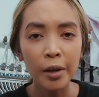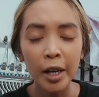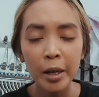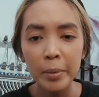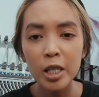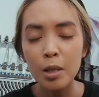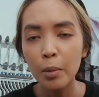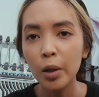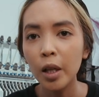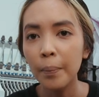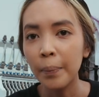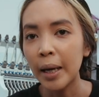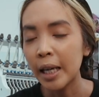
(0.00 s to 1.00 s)
tiny bit
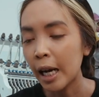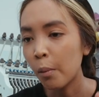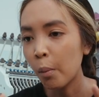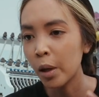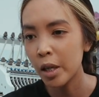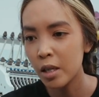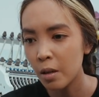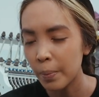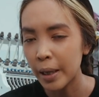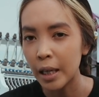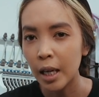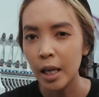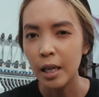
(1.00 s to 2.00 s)
smaller, but I want it to
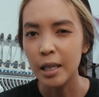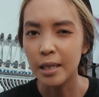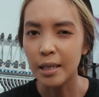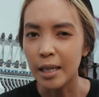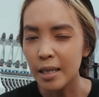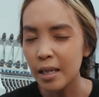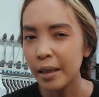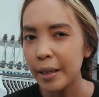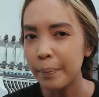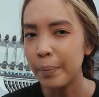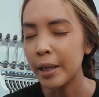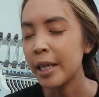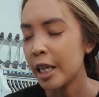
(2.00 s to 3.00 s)
be decently
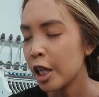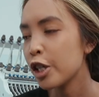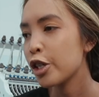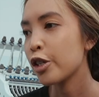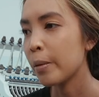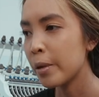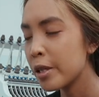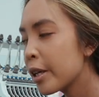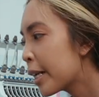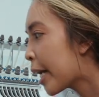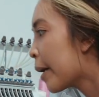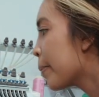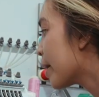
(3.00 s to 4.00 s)
big-ish. So I'm just
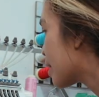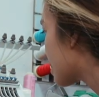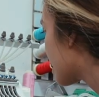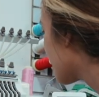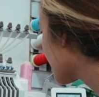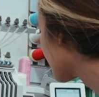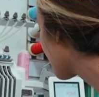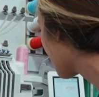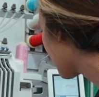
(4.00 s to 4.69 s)
gonna keep it as is